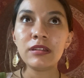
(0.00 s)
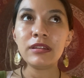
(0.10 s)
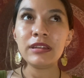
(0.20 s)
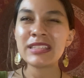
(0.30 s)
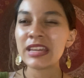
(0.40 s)

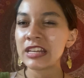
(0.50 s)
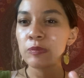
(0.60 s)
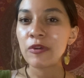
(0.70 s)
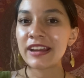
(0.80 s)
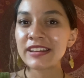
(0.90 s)
it takes
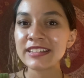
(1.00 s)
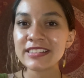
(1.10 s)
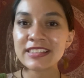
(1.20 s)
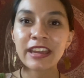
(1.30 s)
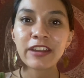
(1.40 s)
practice.
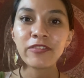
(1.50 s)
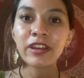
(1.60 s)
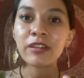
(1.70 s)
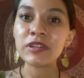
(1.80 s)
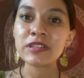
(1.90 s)
It's kind of like
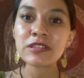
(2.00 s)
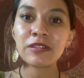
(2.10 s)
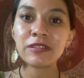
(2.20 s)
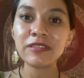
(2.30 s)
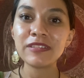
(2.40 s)
a
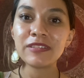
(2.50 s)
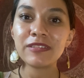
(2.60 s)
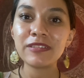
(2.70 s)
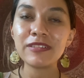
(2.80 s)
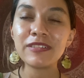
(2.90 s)
muscle,
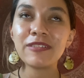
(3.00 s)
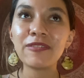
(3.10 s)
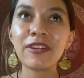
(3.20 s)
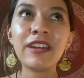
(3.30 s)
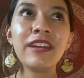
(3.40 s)

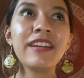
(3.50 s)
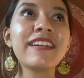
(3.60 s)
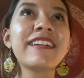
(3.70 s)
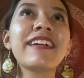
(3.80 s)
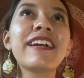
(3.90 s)
right?
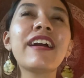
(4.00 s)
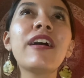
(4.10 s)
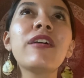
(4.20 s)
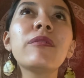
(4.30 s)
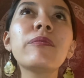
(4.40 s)

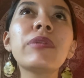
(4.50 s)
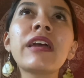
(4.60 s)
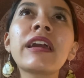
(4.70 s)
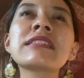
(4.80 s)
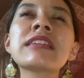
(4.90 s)
But
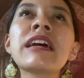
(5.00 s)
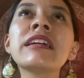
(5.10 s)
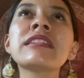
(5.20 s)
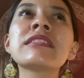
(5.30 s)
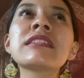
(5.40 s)
like I said,
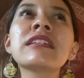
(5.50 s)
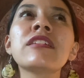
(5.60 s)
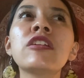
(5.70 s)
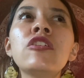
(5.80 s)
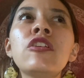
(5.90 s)
it's
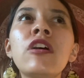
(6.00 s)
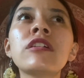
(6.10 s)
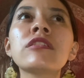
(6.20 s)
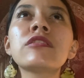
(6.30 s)
not